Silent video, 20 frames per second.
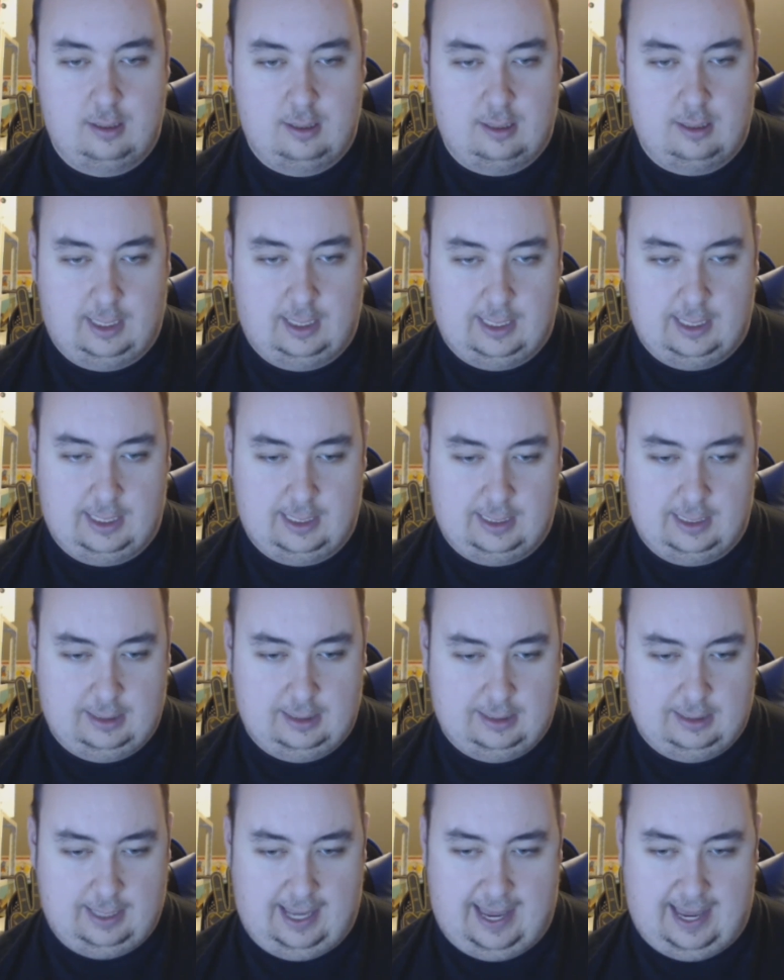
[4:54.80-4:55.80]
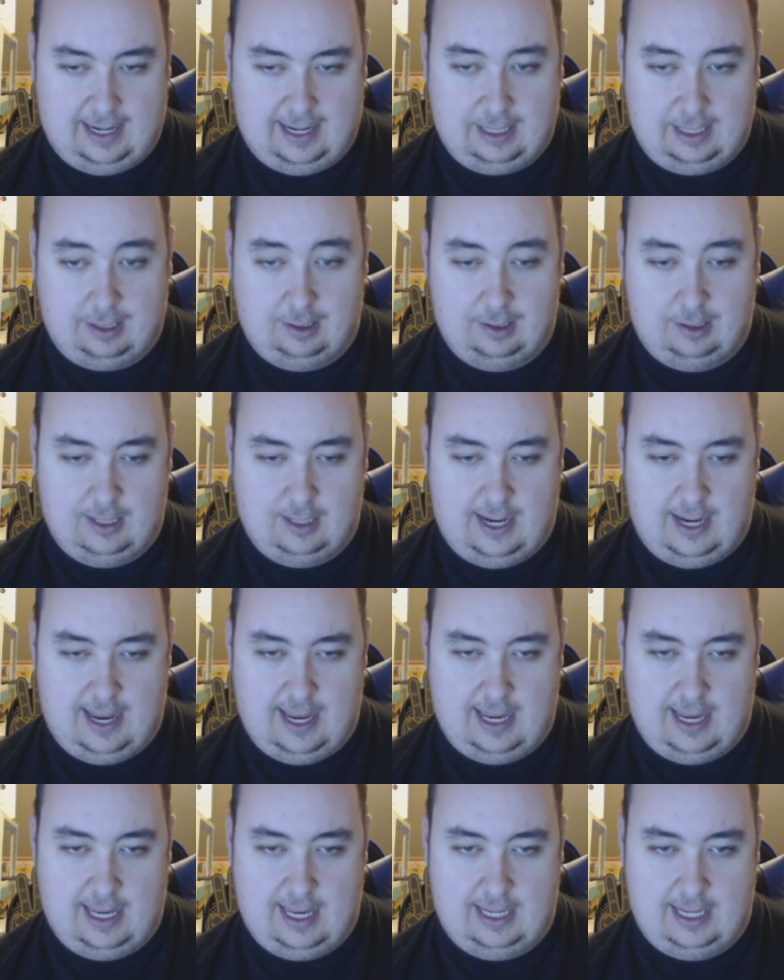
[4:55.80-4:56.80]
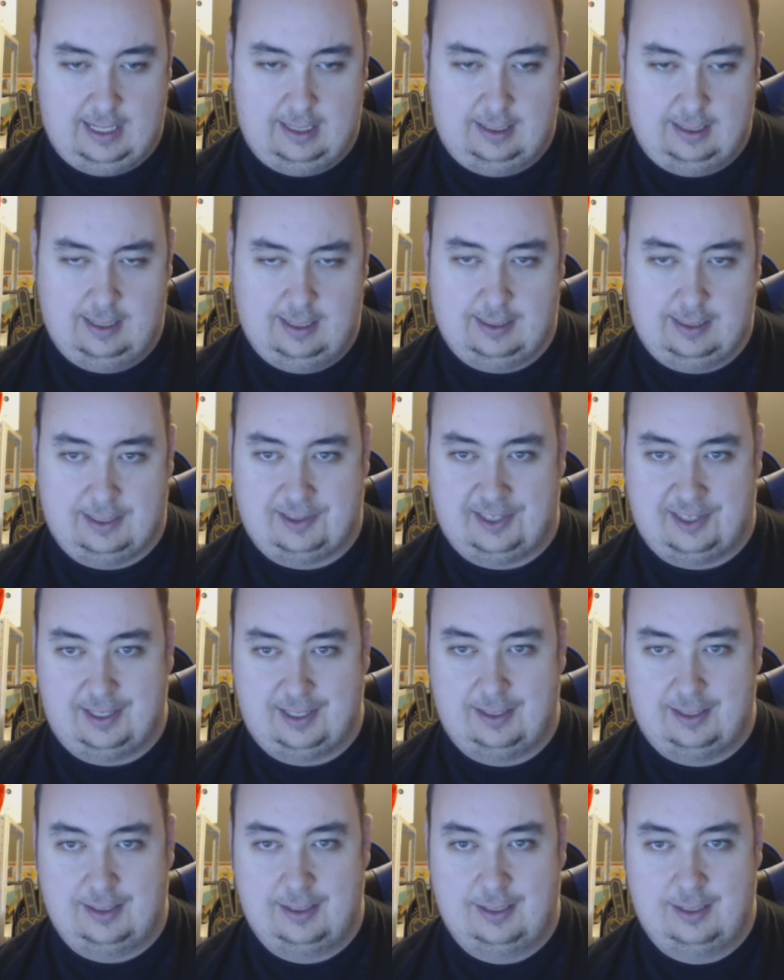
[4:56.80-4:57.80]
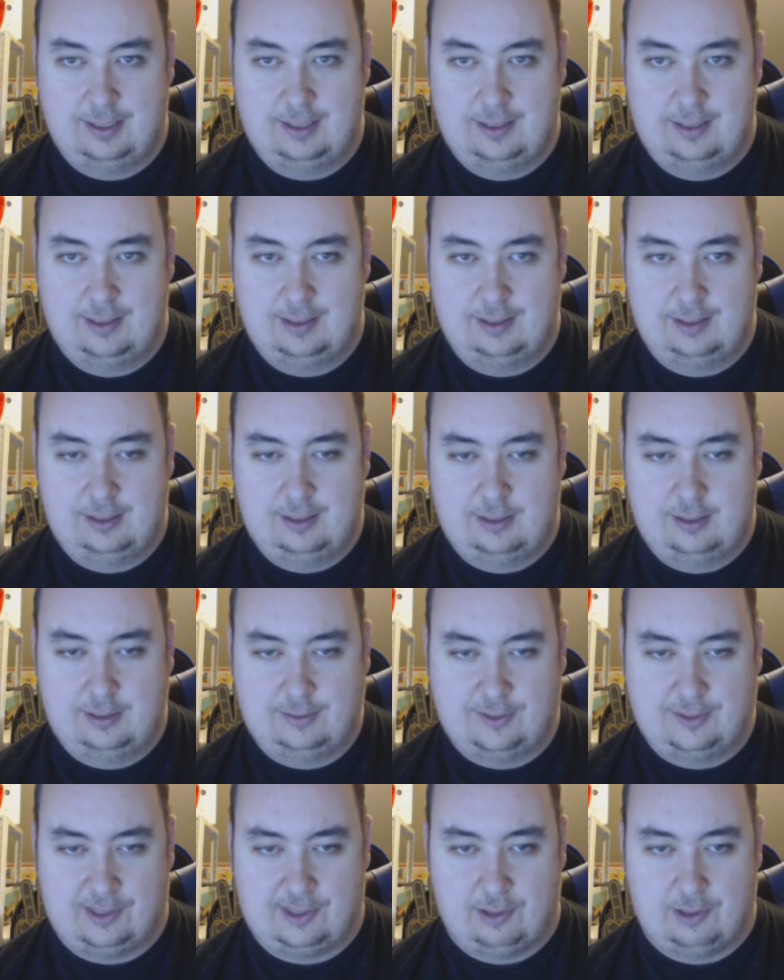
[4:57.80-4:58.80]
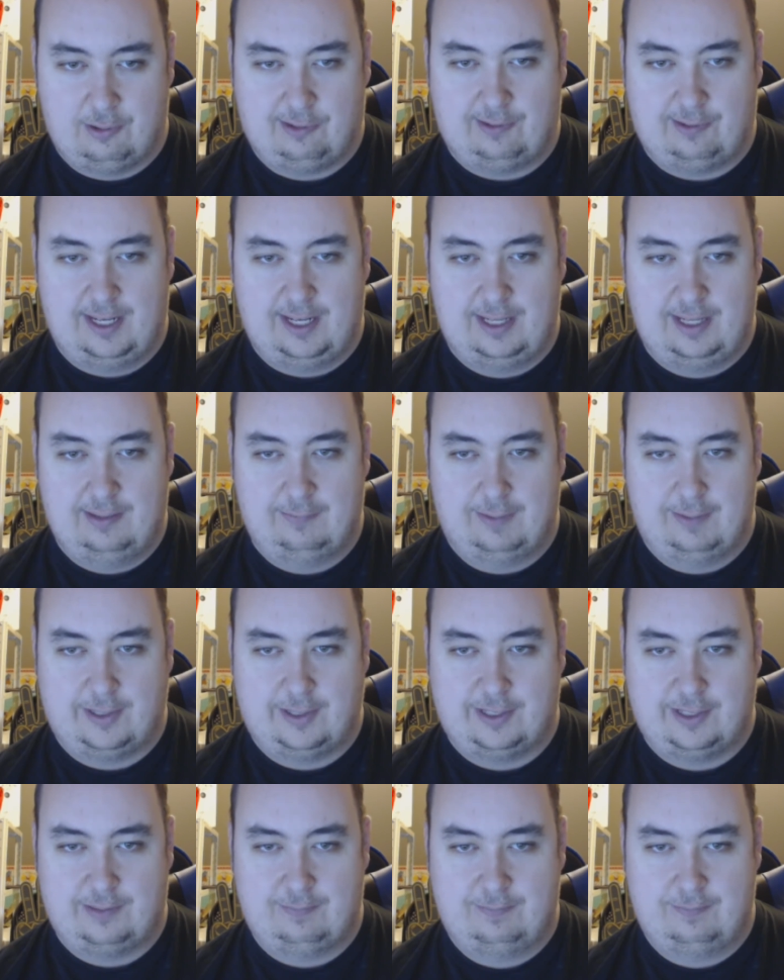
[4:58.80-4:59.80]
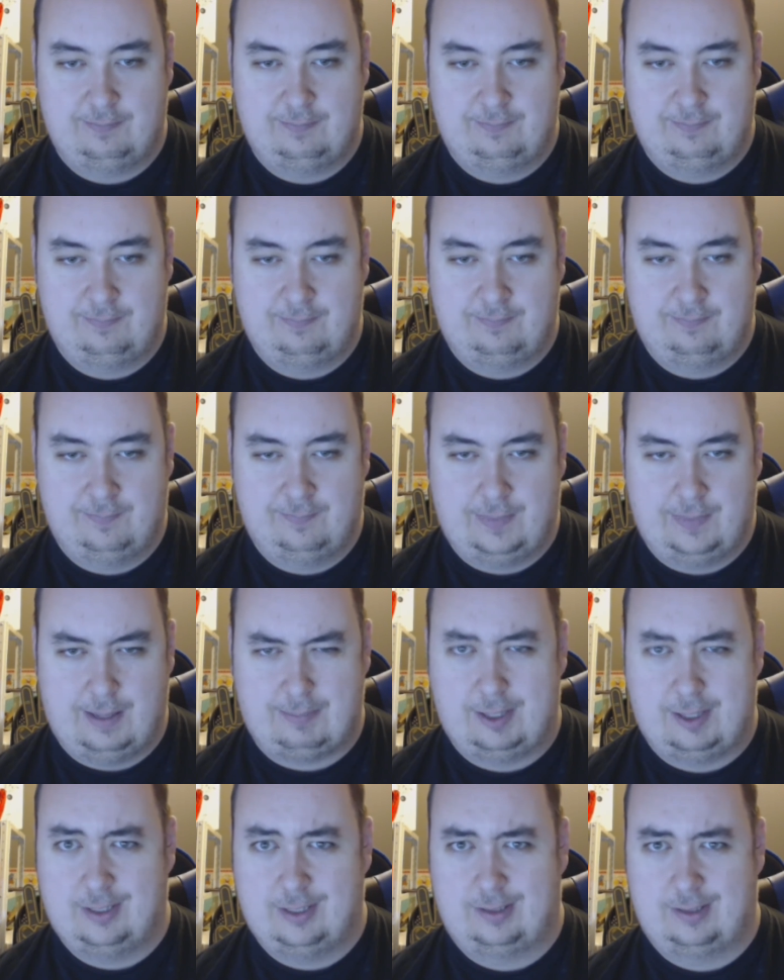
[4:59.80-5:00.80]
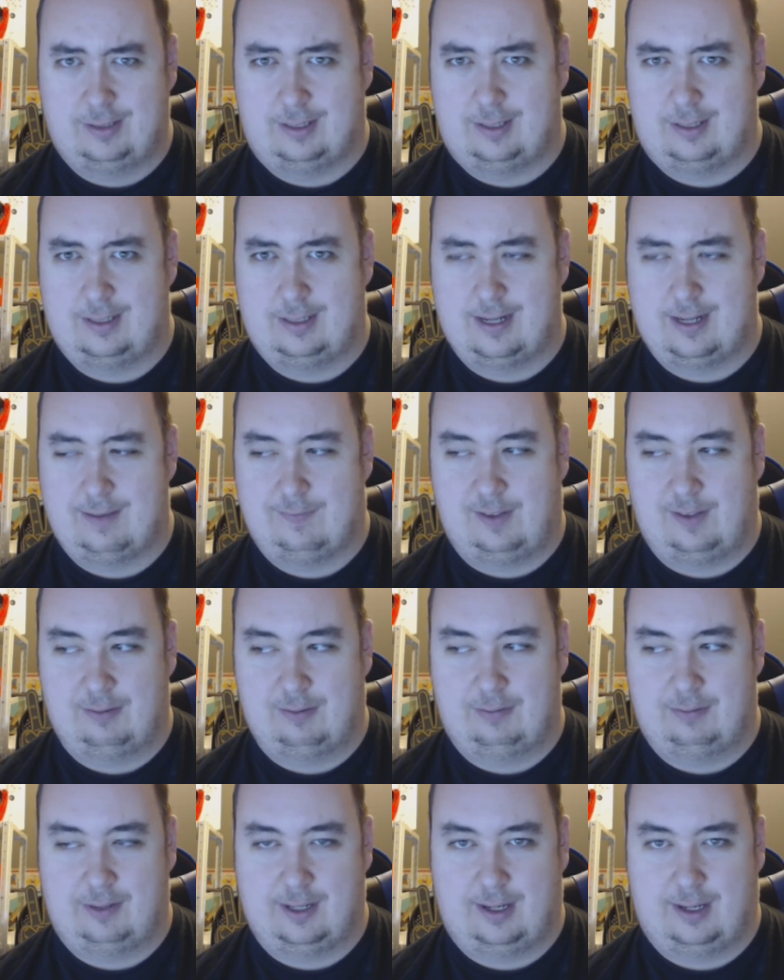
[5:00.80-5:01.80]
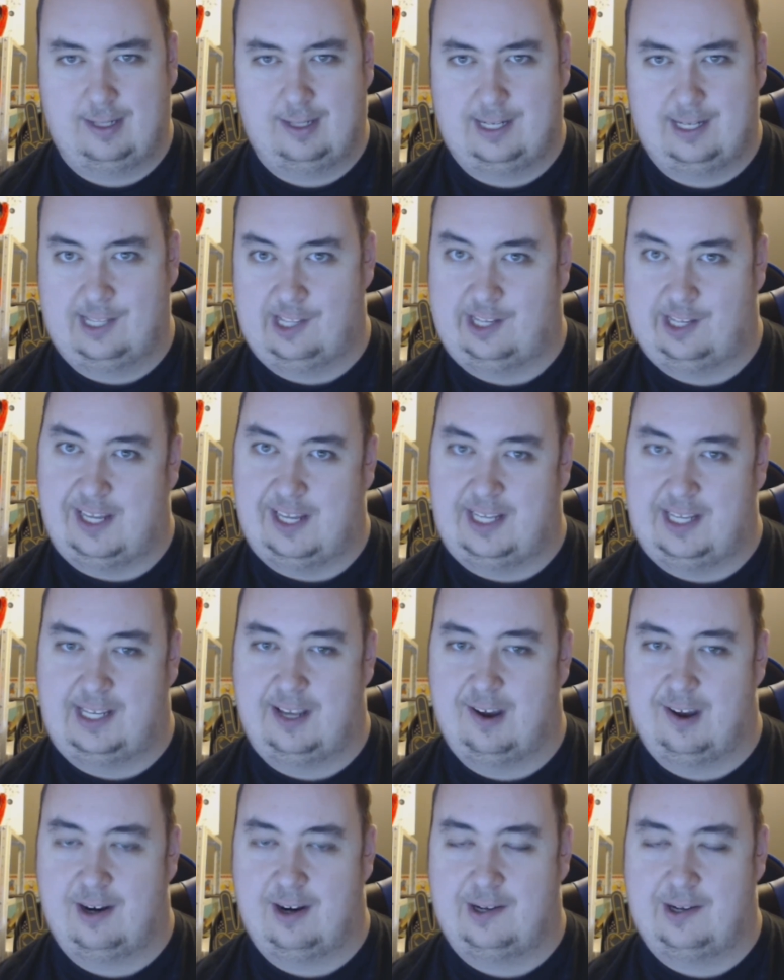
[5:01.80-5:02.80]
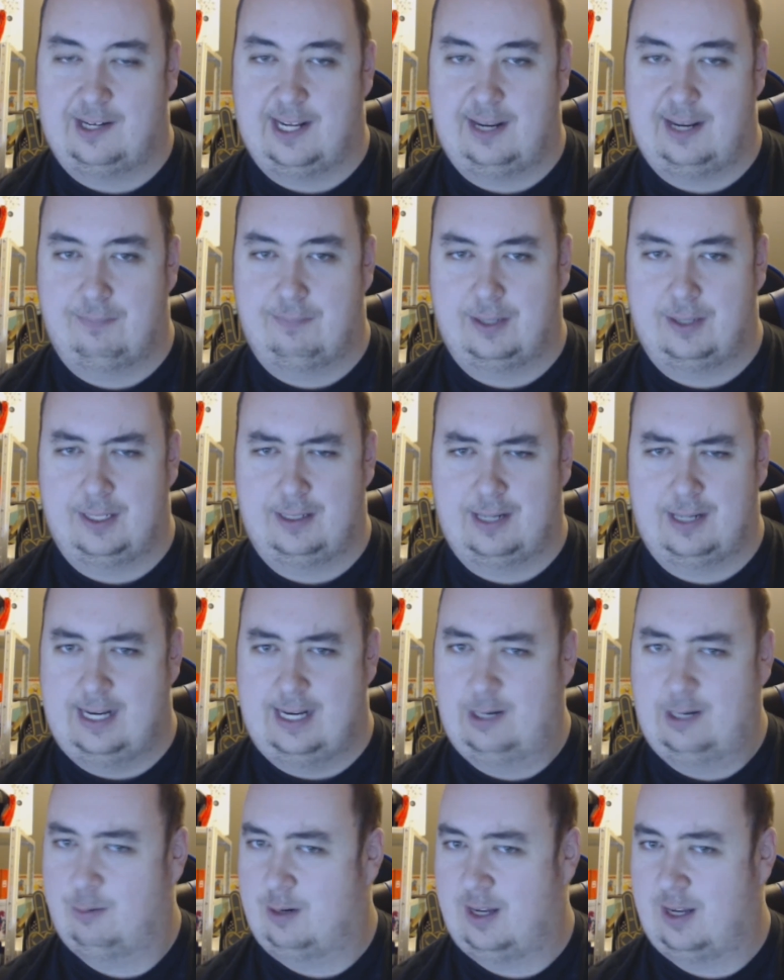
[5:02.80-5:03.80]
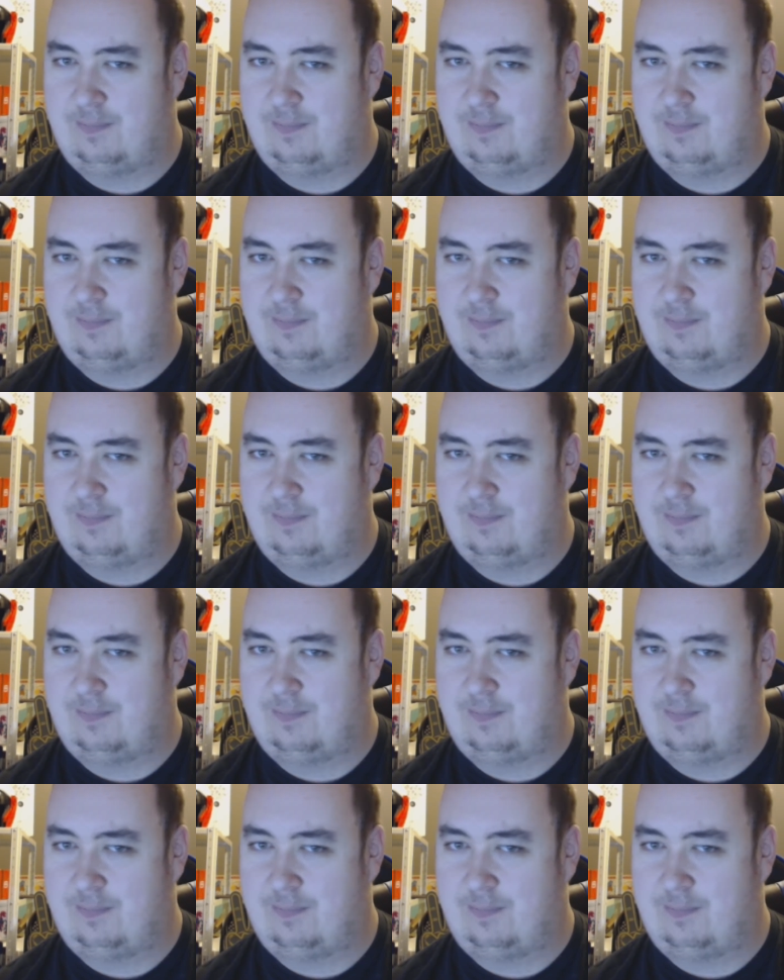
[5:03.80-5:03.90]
hacker, and yeah, that's it. Just those 3, which not sure I follow Doc as a geeky archetype, but I know enough